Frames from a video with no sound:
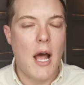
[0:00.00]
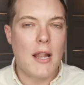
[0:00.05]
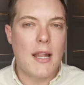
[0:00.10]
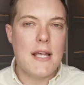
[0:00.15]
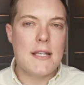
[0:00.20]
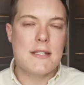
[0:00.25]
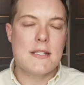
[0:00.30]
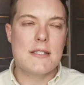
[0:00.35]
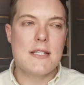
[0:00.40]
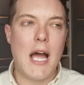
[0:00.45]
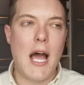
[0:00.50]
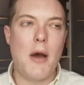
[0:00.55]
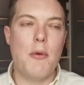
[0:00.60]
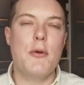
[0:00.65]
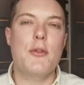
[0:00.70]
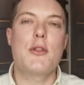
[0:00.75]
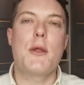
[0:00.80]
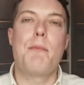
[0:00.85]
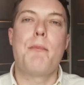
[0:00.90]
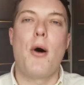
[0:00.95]
Let's start
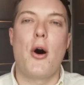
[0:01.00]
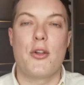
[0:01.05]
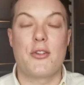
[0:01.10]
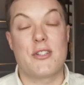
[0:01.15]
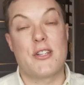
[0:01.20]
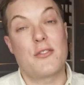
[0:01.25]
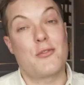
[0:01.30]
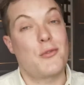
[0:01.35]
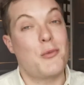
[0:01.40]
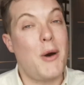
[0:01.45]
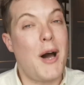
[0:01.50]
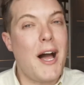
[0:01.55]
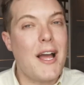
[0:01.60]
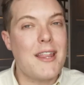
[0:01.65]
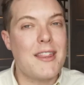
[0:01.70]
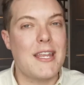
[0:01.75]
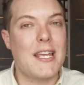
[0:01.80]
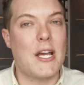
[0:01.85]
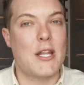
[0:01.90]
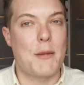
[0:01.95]
with the positives, what I
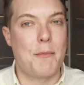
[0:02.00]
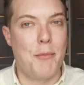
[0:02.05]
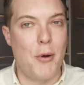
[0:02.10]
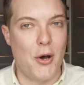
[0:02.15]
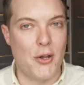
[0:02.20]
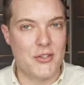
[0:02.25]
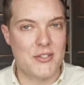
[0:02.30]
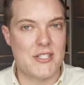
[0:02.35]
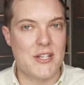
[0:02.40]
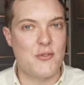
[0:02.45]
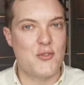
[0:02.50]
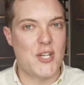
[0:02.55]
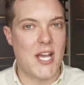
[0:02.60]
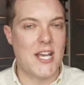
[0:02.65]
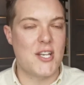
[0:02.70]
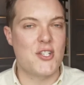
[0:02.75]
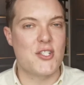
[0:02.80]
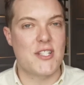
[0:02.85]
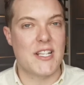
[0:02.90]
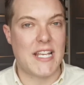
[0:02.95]
think are the positive
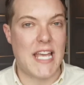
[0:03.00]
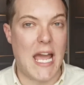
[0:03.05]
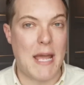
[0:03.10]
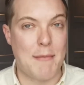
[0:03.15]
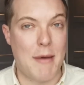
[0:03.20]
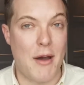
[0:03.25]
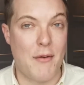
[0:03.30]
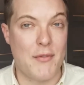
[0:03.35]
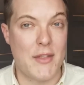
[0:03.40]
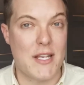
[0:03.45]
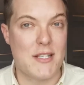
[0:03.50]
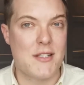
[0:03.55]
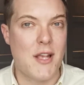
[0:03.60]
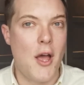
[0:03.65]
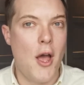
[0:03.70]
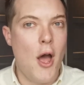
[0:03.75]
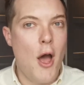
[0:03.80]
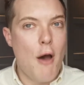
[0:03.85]
changes that came out of this.